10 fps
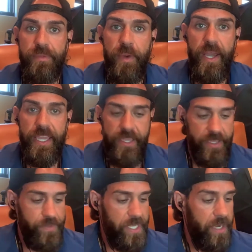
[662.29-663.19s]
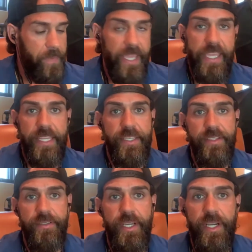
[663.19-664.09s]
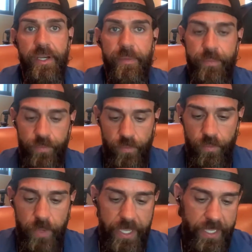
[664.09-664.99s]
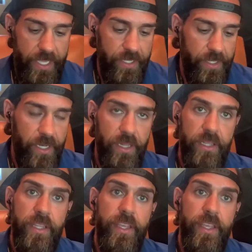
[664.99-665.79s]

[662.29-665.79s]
it was kind of my hidden little